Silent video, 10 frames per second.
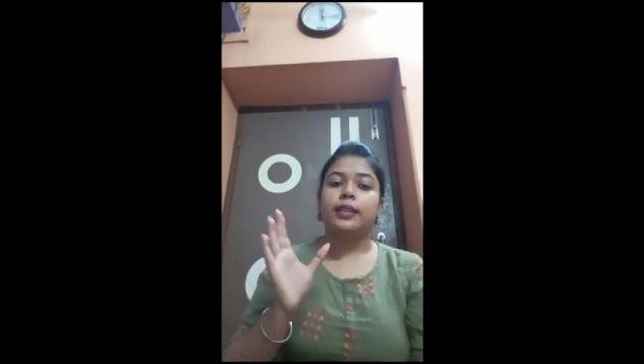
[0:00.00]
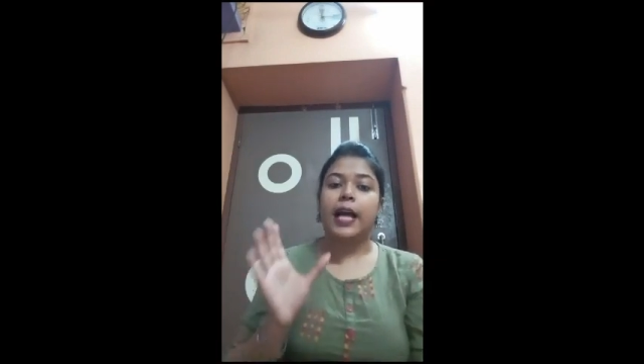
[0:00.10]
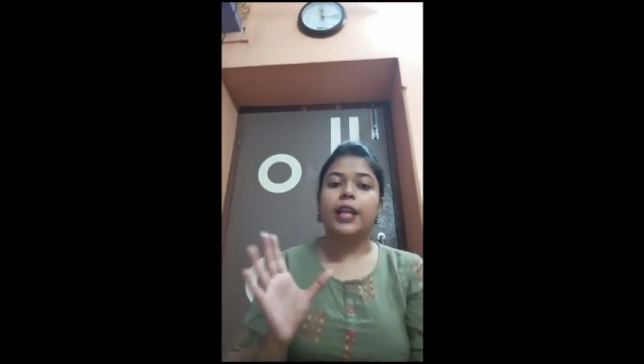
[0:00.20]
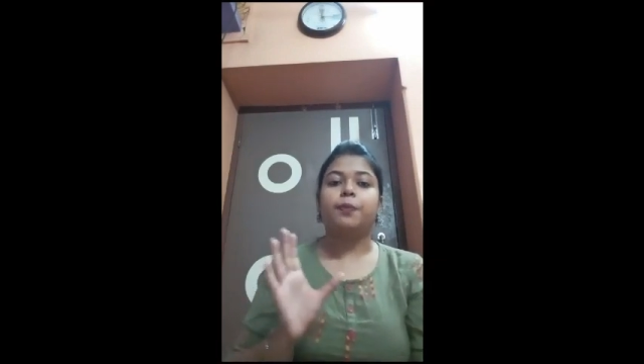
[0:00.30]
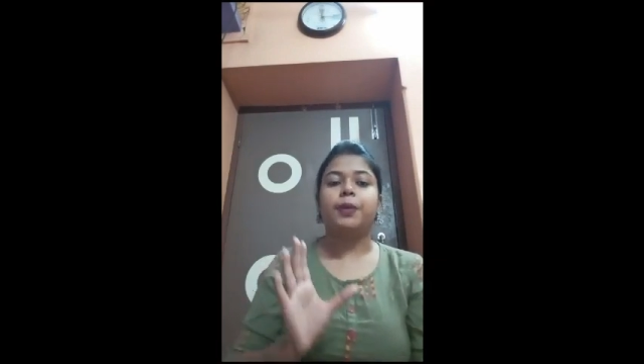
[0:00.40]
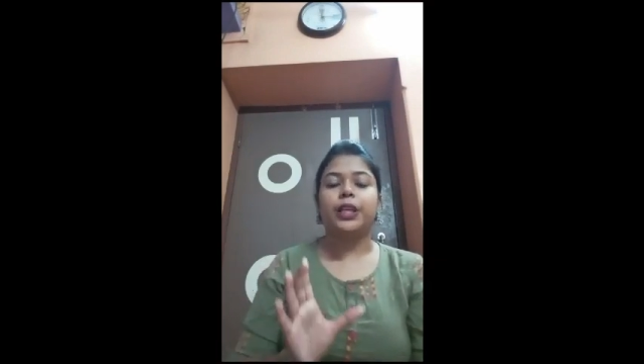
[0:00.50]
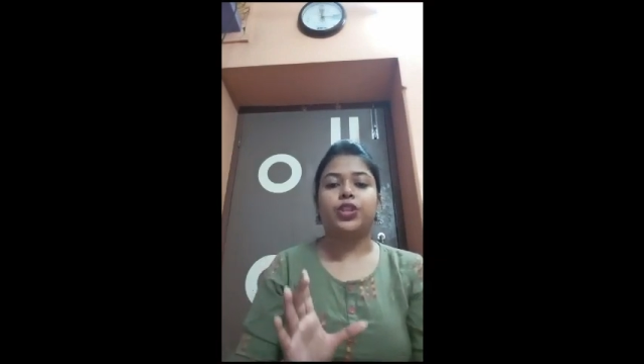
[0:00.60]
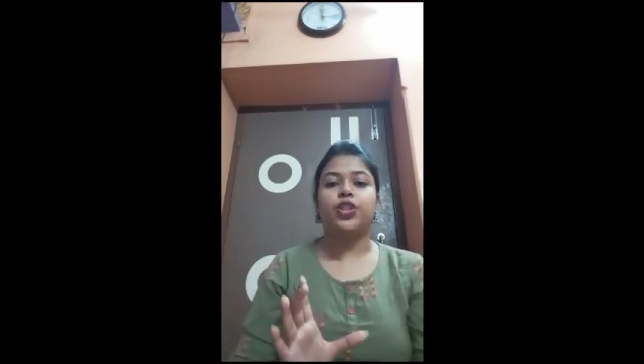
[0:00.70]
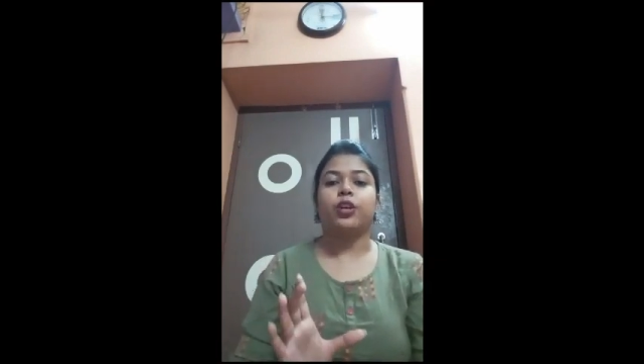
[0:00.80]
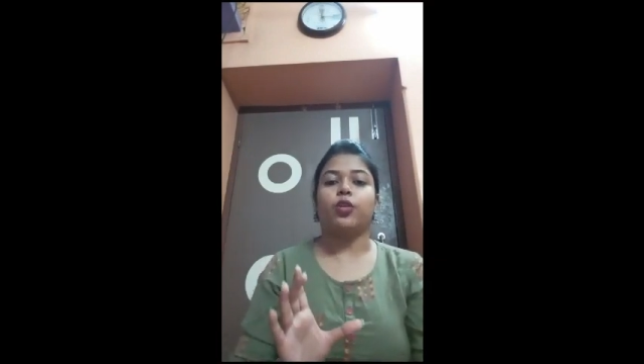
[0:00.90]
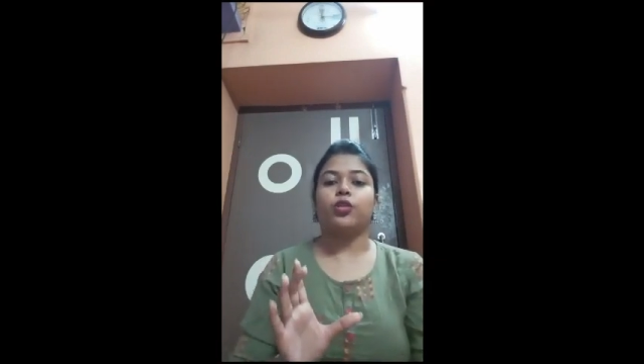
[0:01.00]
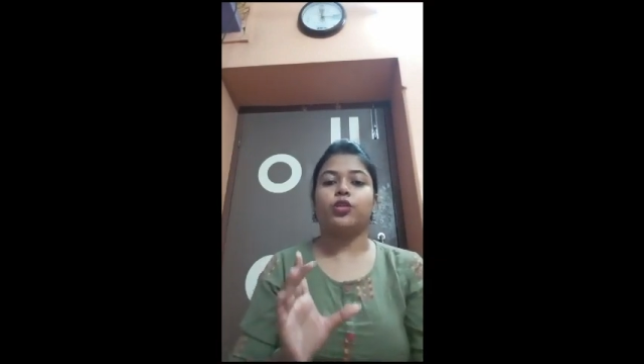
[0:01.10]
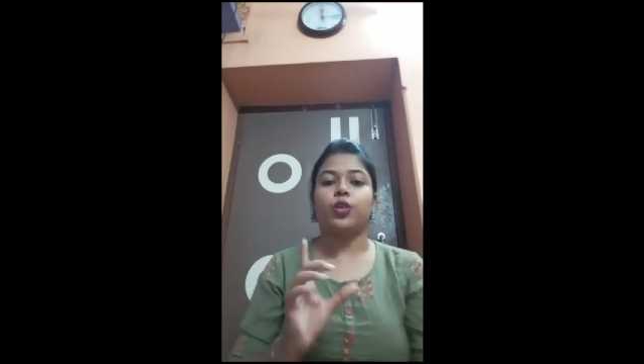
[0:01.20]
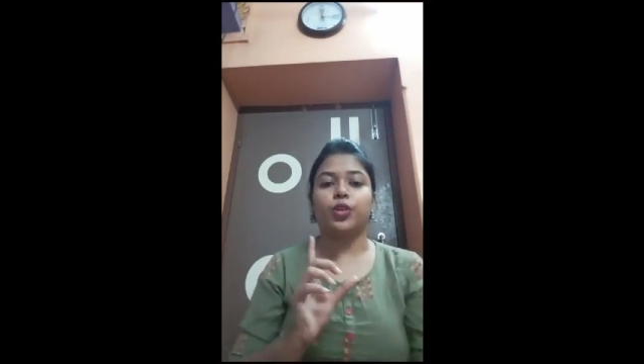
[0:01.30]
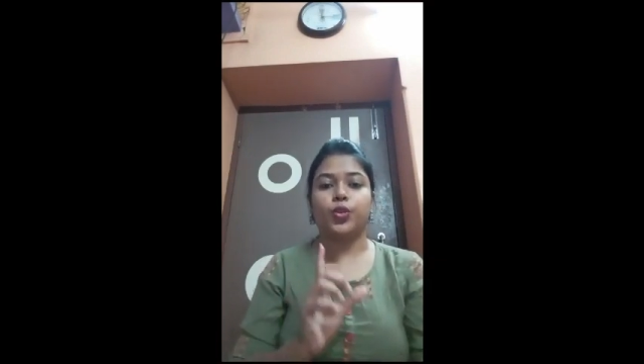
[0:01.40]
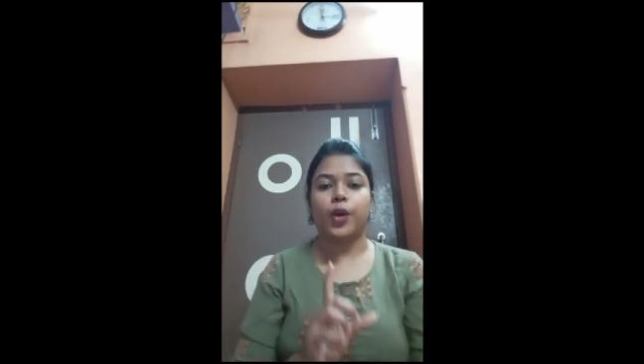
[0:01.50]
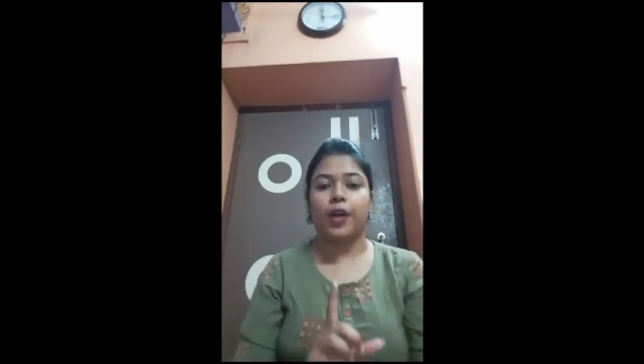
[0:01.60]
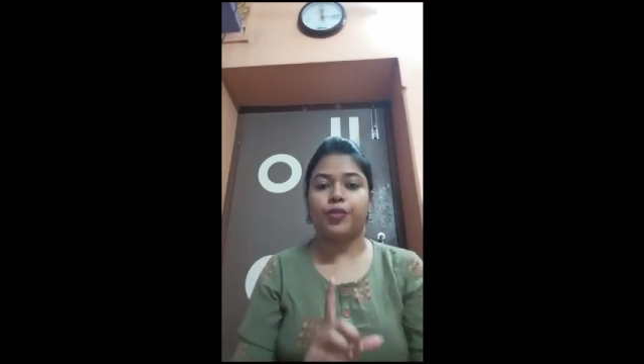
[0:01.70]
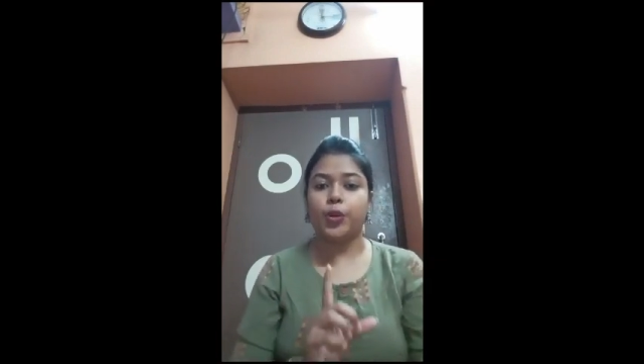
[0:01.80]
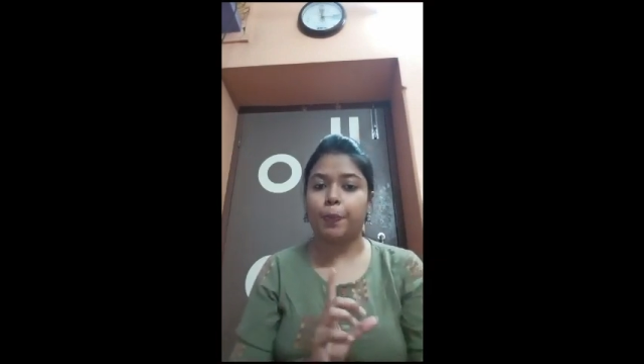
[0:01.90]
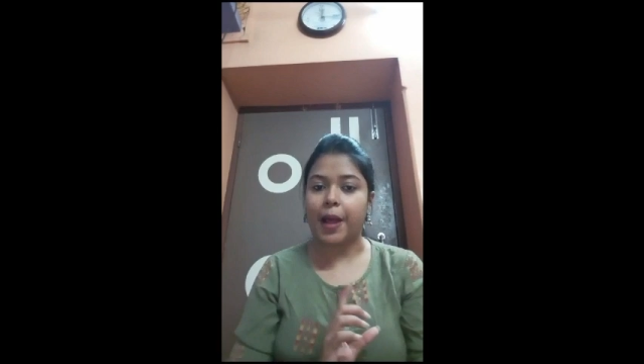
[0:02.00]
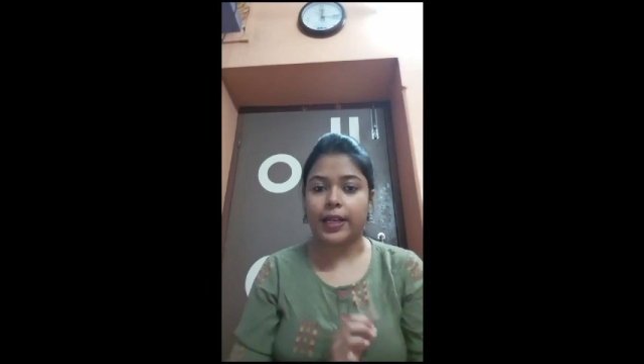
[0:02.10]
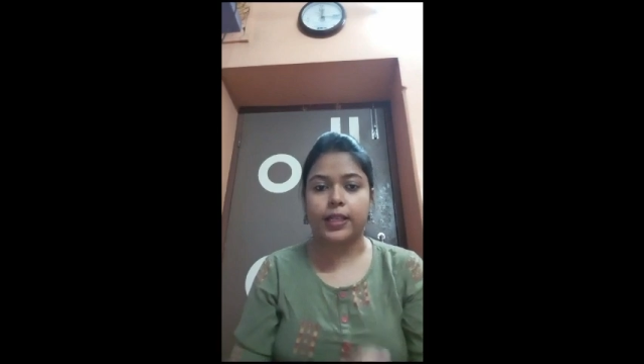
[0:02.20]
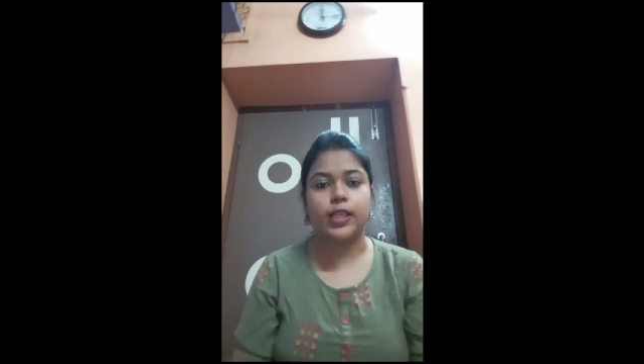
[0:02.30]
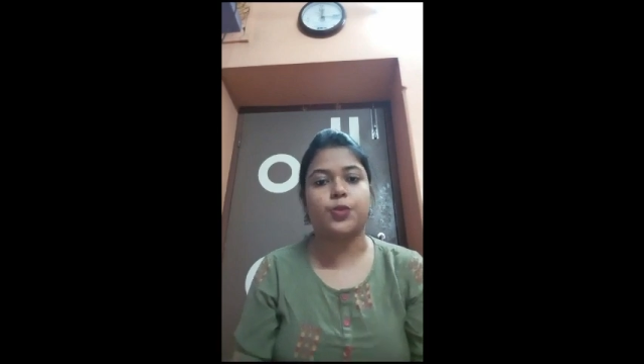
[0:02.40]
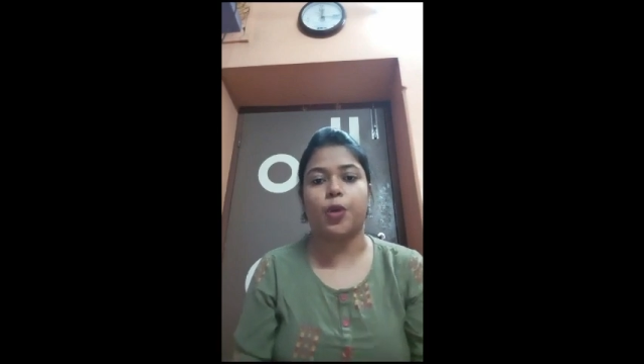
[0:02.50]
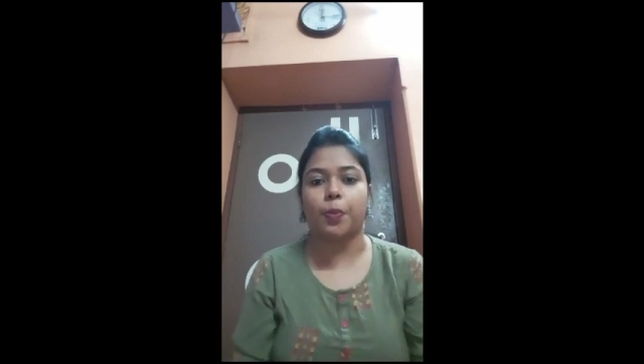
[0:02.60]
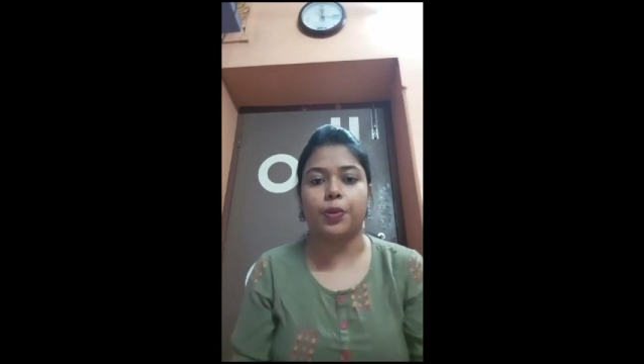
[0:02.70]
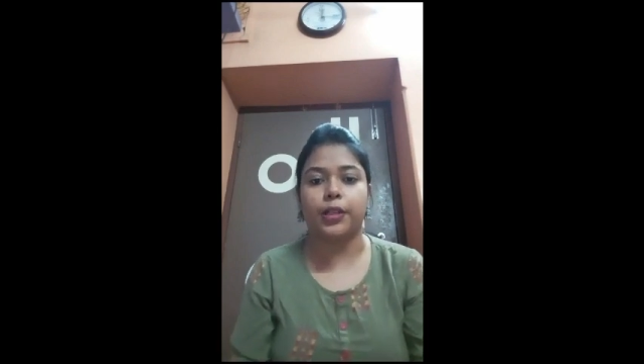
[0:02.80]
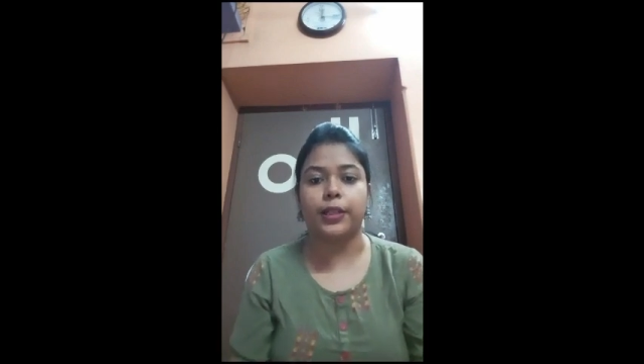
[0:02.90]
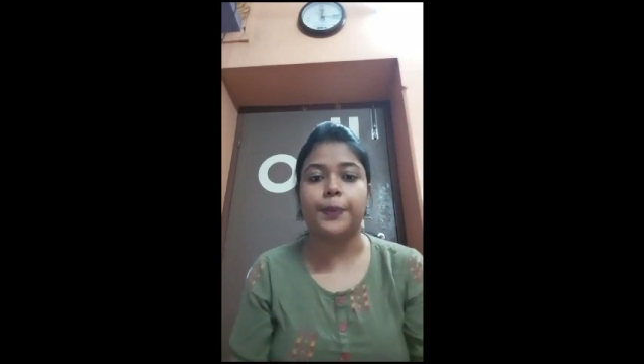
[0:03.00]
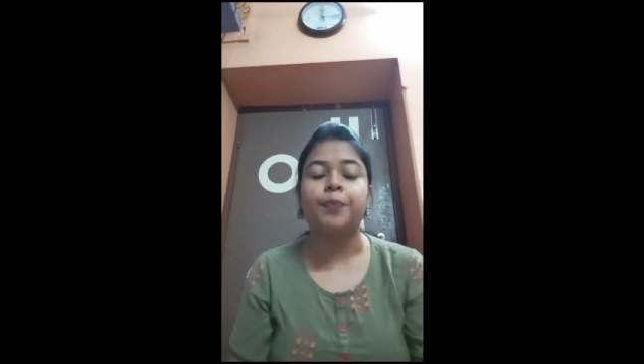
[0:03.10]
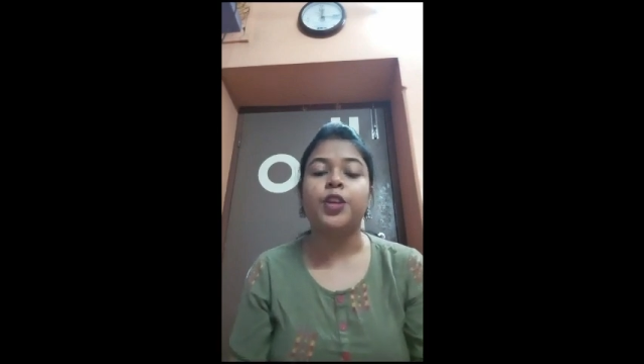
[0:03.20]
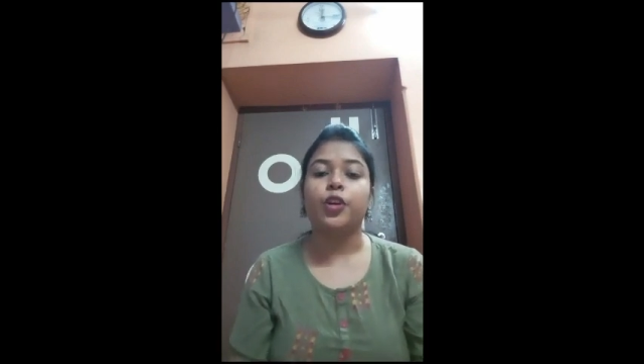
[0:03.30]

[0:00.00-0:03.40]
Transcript: that picture also you have to practice properly